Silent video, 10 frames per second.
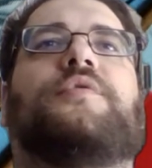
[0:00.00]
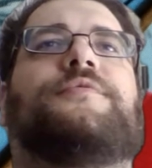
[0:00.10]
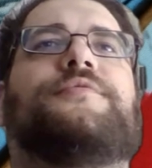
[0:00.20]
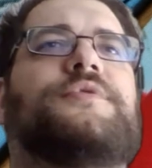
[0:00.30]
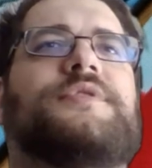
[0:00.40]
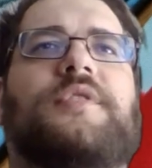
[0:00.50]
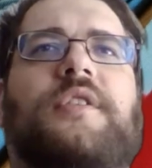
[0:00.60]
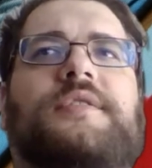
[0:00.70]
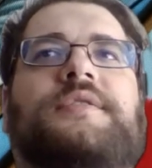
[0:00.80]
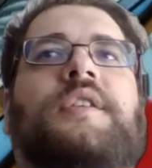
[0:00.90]
the food
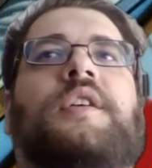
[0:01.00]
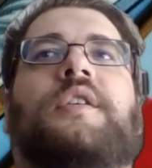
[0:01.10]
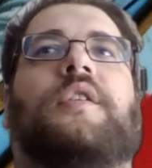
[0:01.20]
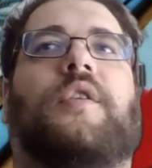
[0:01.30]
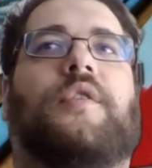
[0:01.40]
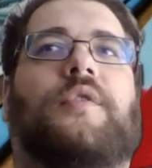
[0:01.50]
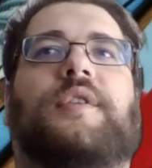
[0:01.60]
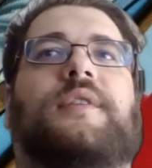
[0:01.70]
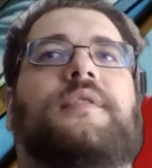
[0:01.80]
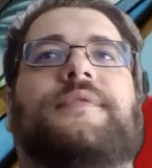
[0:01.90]
stalls. or
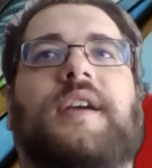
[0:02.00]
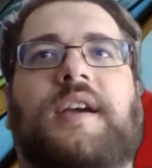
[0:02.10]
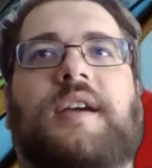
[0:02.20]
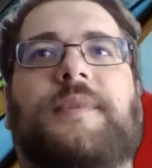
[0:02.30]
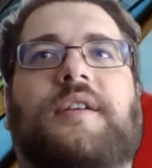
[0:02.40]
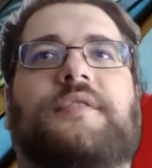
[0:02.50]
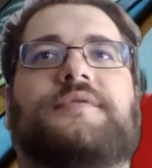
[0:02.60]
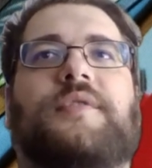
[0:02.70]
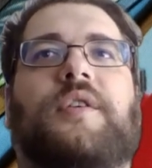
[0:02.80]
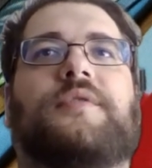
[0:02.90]
not even thinking
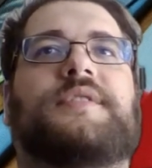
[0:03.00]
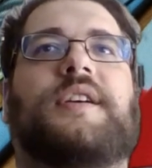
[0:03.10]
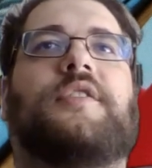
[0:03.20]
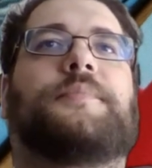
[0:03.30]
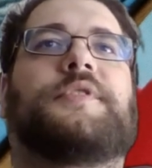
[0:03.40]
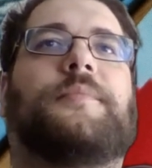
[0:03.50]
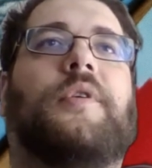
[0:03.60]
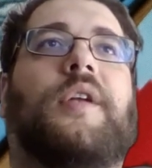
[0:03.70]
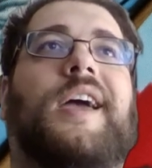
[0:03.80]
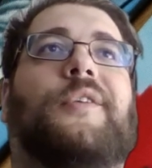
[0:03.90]
because you are using the
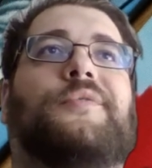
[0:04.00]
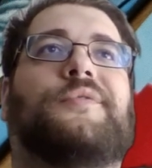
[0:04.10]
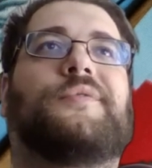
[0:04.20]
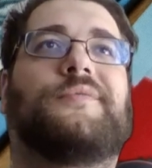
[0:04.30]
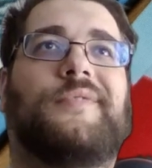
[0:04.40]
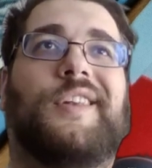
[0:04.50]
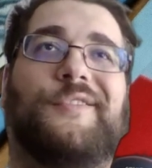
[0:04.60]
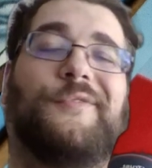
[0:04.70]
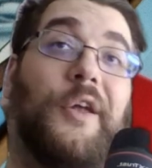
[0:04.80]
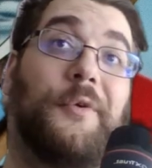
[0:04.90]
optimal layout you well
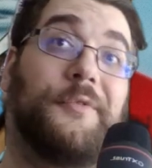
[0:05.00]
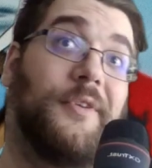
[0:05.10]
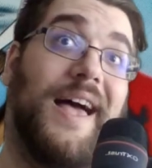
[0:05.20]
found out the